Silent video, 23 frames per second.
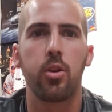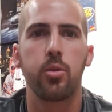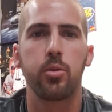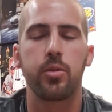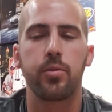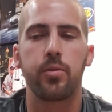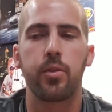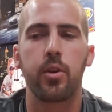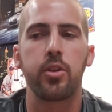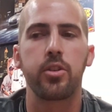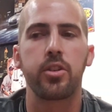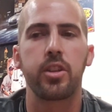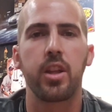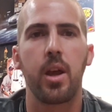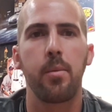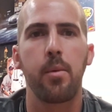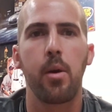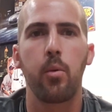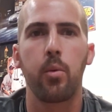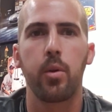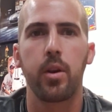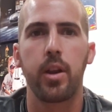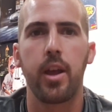It was the first time
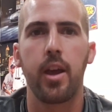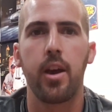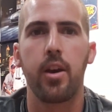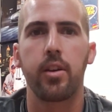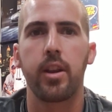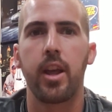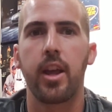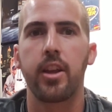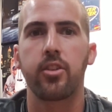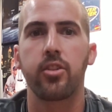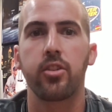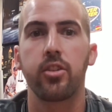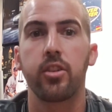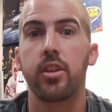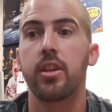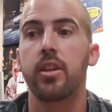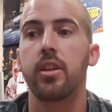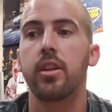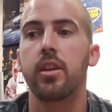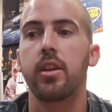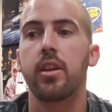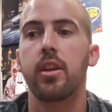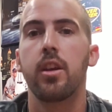I went out and
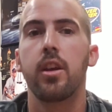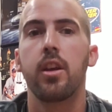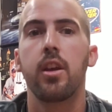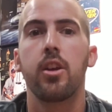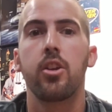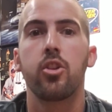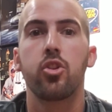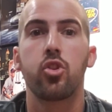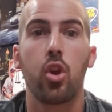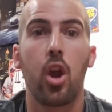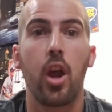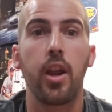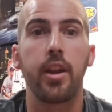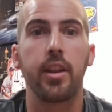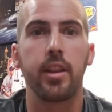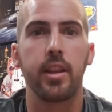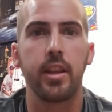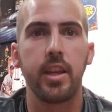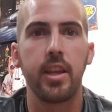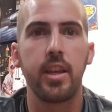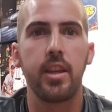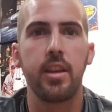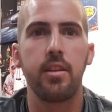actually tried to
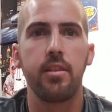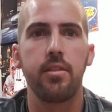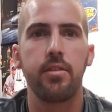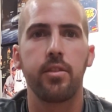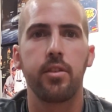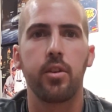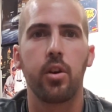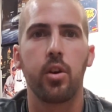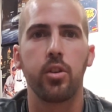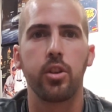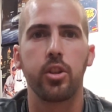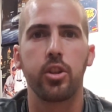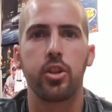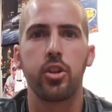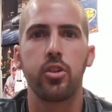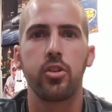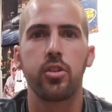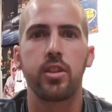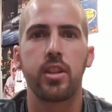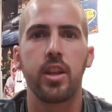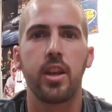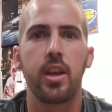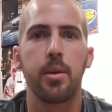leave on the
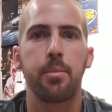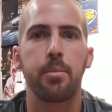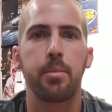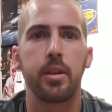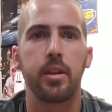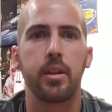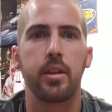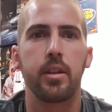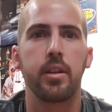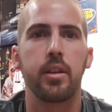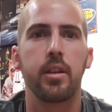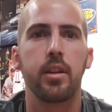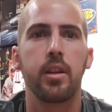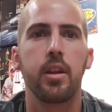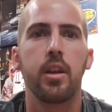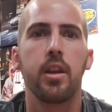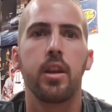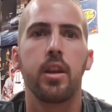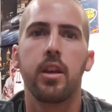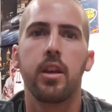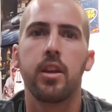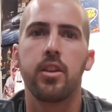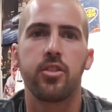two-step, and
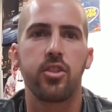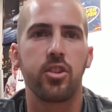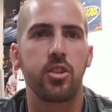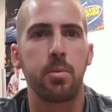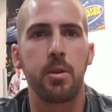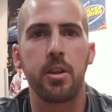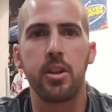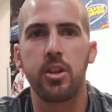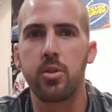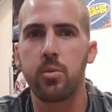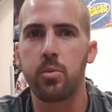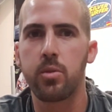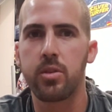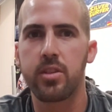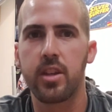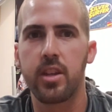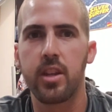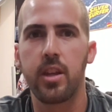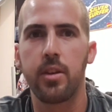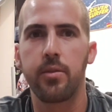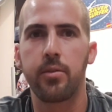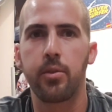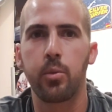suspension was
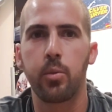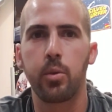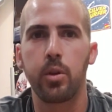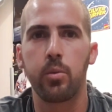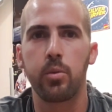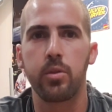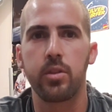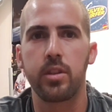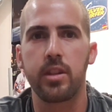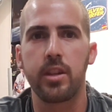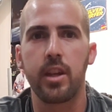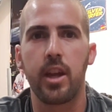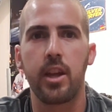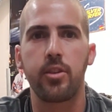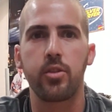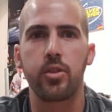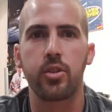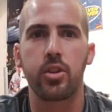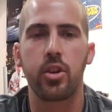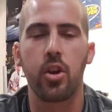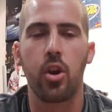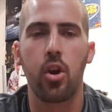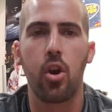set up for when it was a
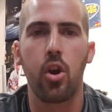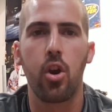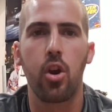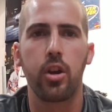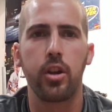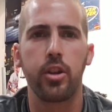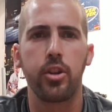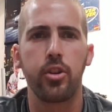nitrous car.